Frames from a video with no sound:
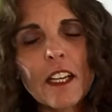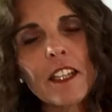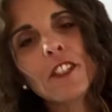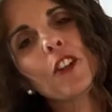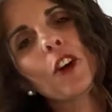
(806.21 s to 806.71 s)

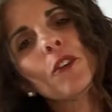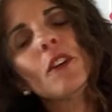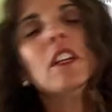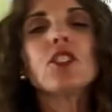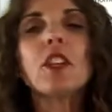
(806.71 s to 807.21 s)
You know,
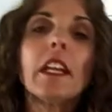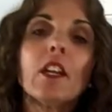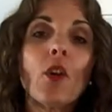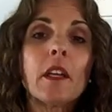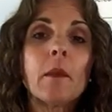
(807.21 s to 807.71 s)
she didn't
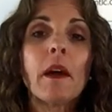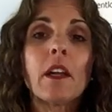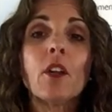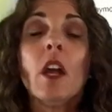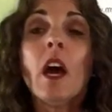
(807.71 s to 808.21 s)
know any
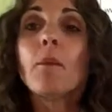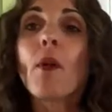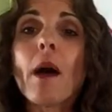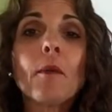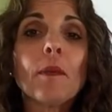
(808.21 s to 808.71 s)
better.
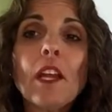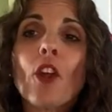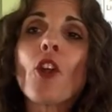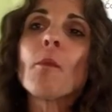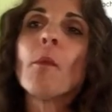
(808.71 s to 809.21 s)
Probably
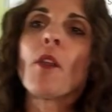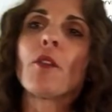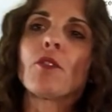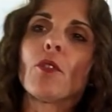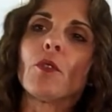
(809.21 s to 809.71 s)
her
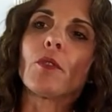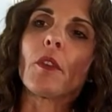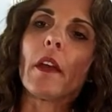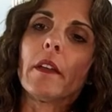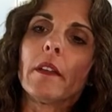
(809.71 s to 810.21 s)
mother told her
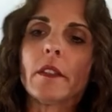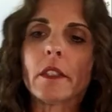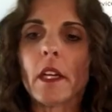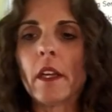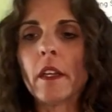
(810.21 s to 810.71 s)
that,
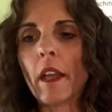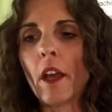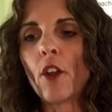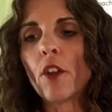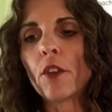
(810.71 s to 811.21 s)
okay? That
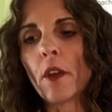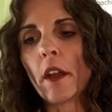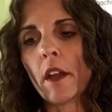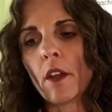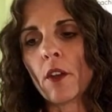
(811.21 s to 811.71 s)
her
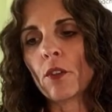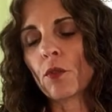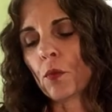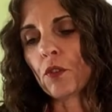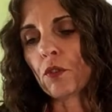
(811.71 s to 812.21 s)
gray hairs
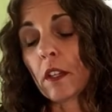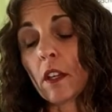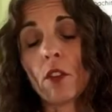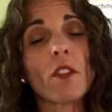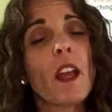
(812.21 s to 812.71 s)
were sick
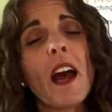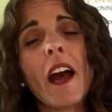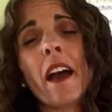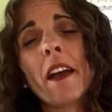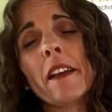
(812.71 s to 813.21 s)
hairs.
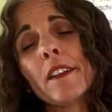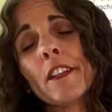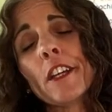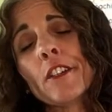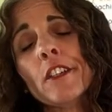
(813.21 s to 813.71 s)
Uh, you
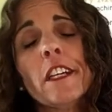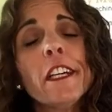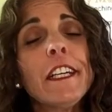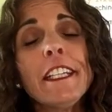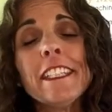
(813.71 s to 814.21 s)
know,
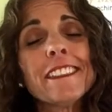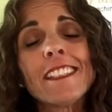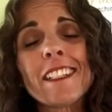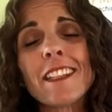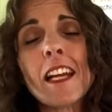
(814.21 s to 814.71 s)

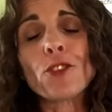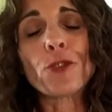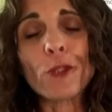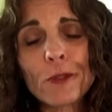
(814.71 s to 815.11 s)
that's not true,